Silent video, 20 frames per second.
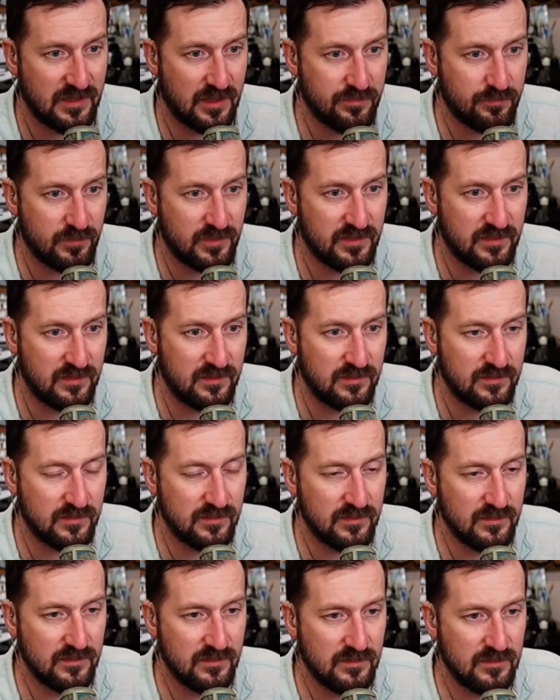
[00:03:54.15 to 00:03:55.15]
death with it?
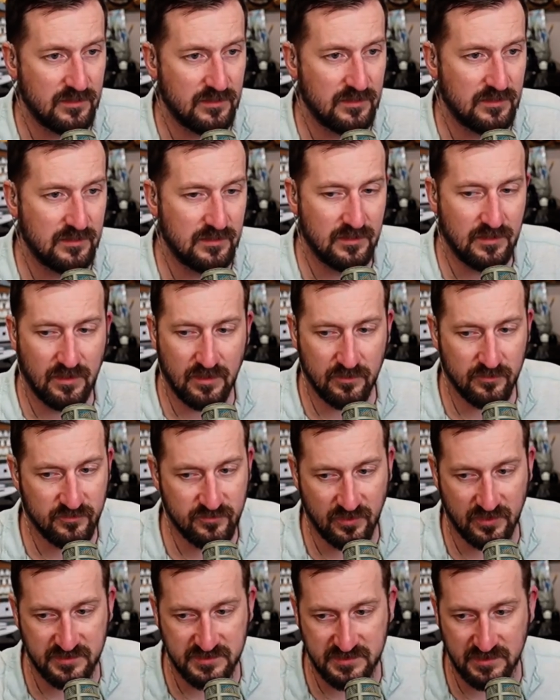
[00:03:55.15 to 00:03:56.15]
I don't
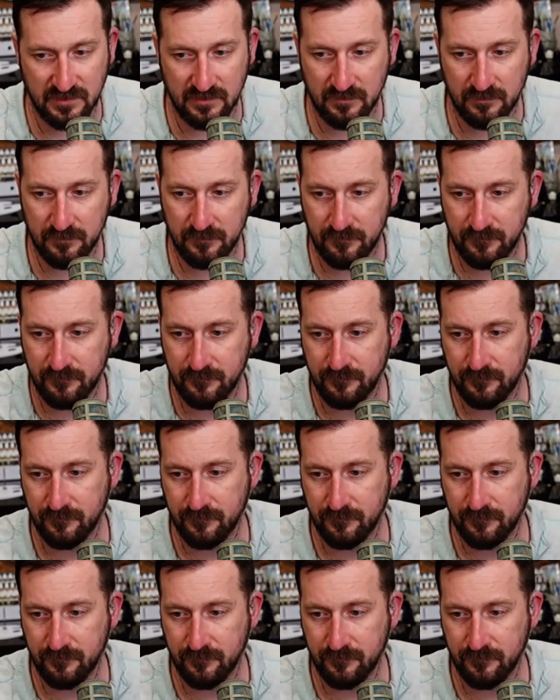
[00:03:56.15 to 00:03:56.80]
trust it.